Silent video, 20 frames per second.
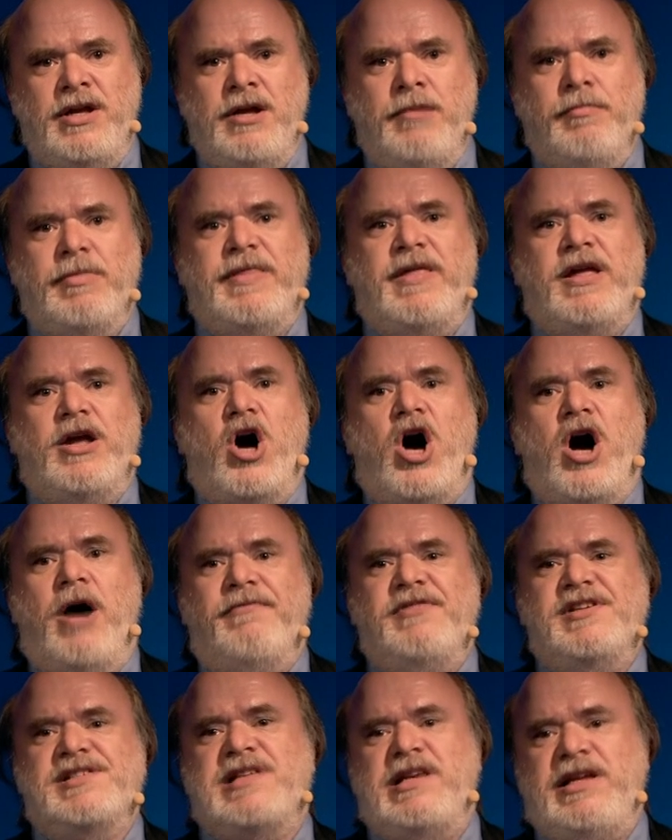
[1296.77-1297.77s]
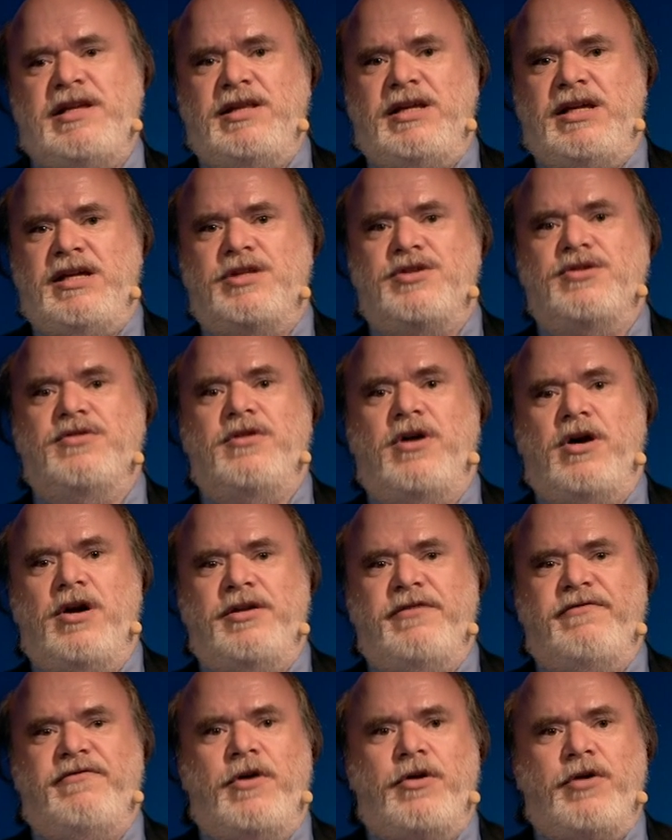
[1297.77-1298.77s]
but they obviously need to, on
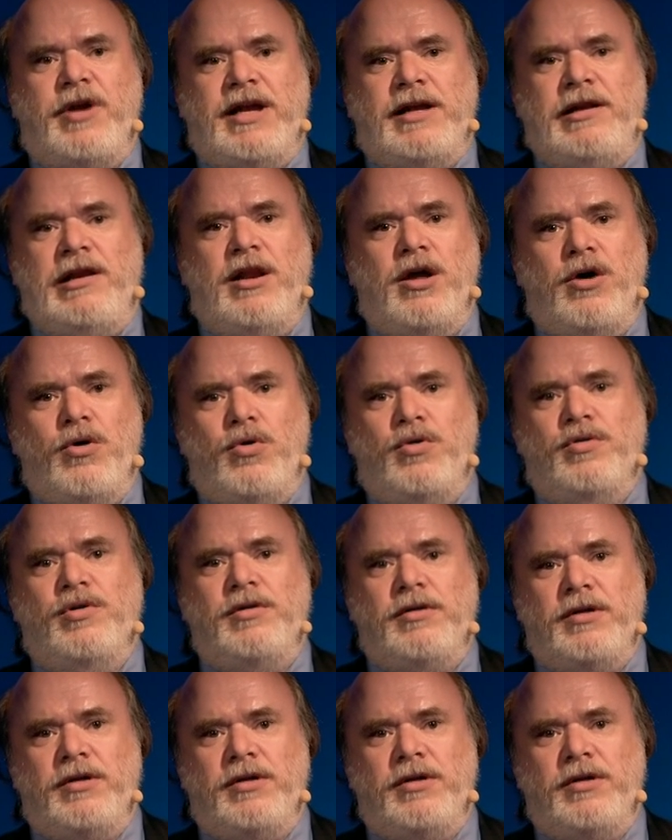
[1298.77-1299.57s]
a very low,